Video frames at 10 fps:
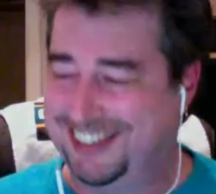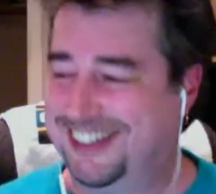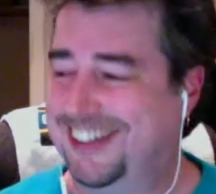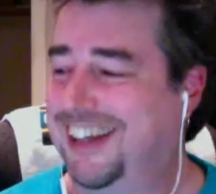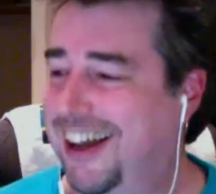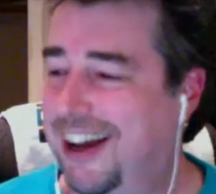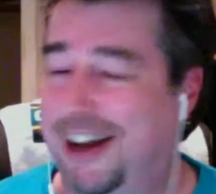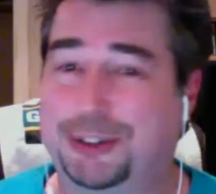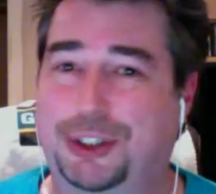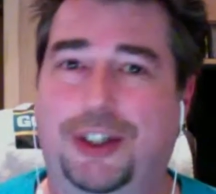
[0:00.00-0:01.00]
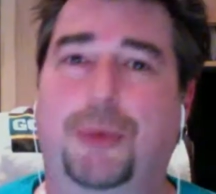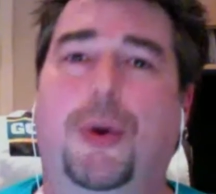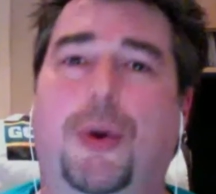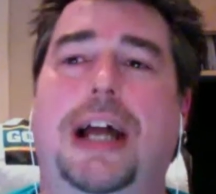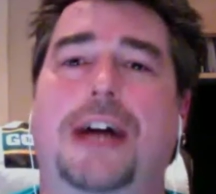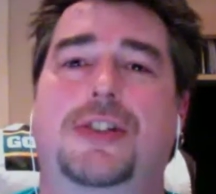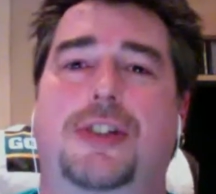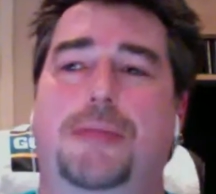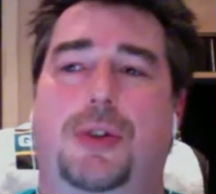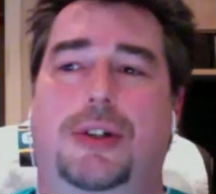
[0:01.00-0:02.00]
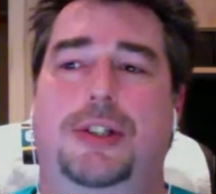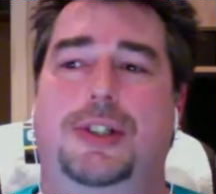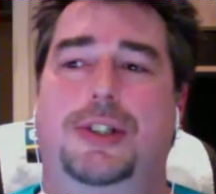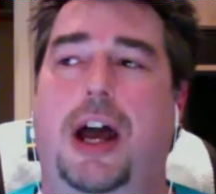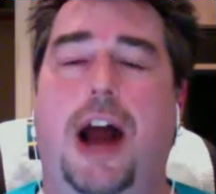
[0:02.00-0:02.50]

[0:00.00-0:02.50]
I'm sure they'll roll out some sort of design.